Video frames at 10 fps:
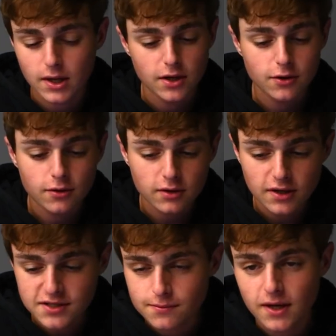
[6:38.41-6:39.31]
you can
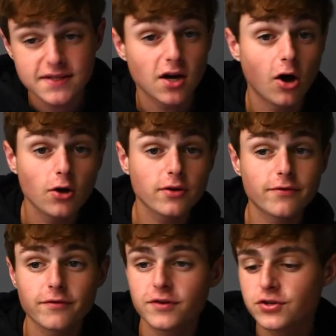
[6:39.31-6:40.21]
customize all the
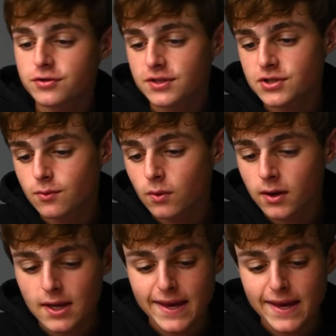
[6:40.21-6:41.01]
different features that you want.